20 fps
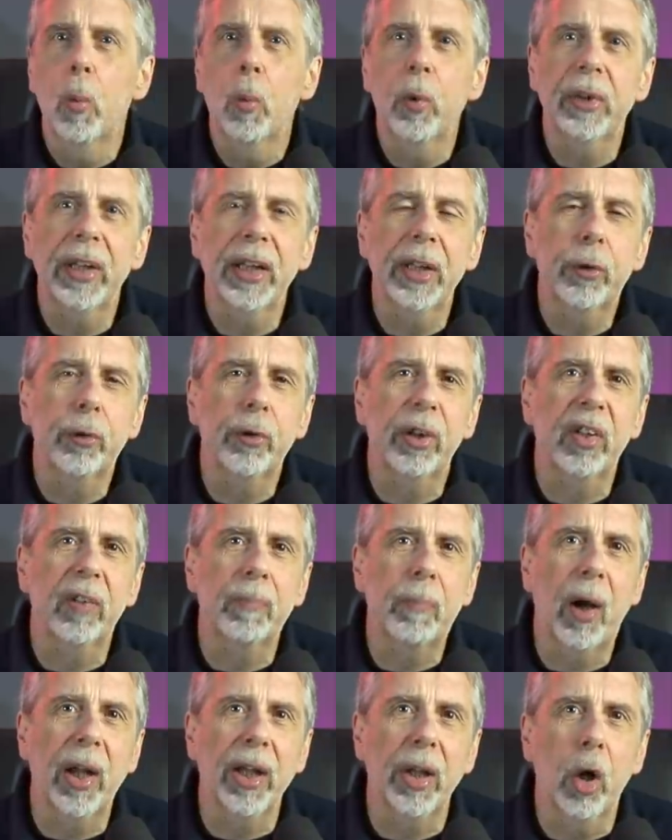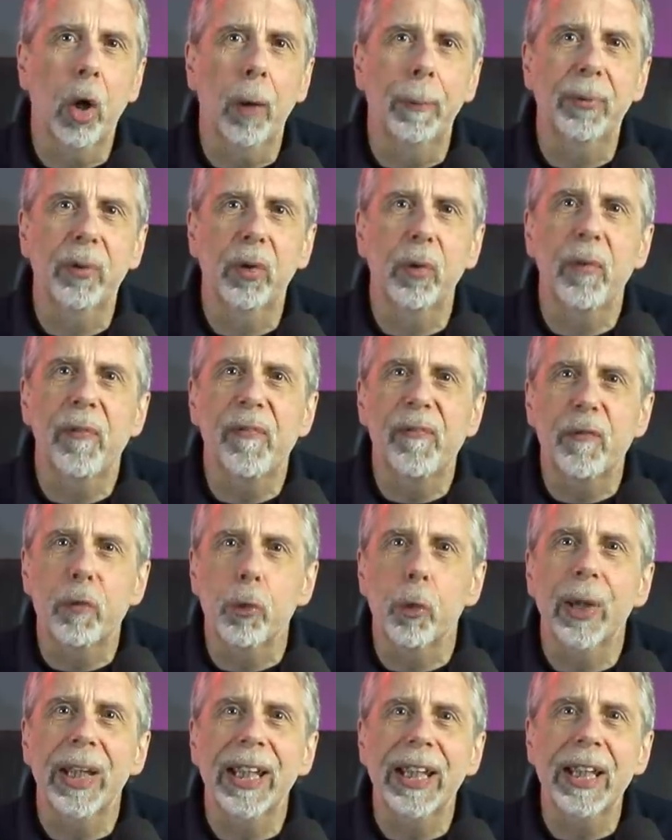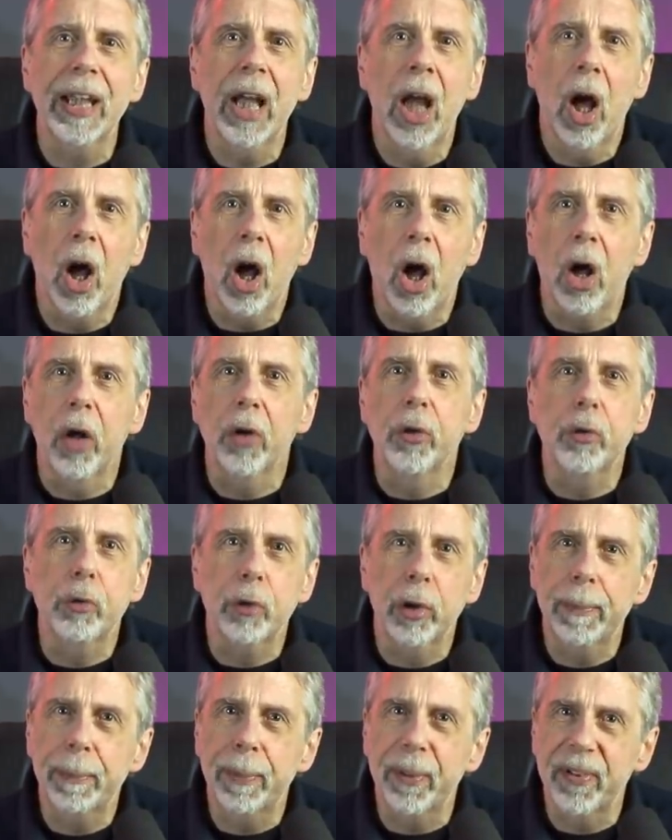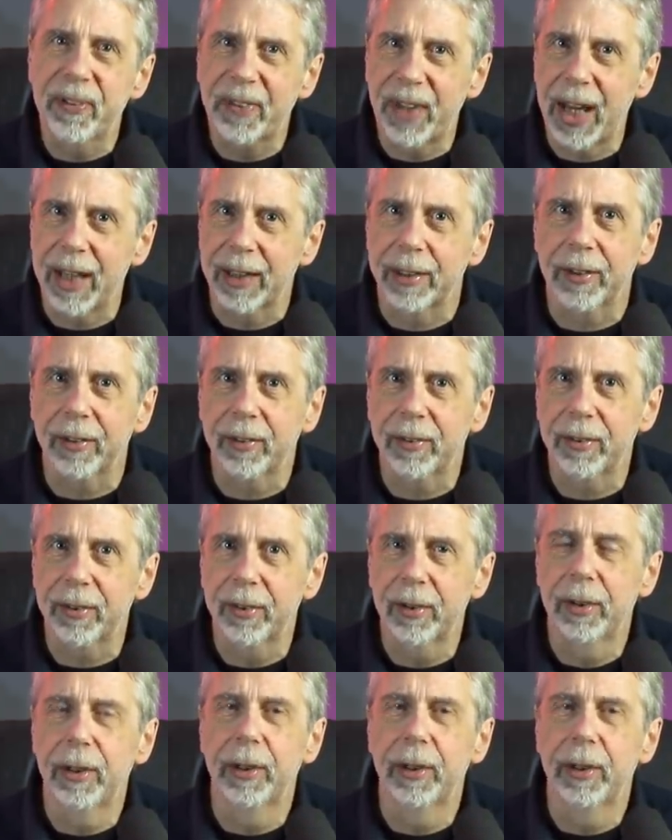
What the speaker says: would increase by up to 300%.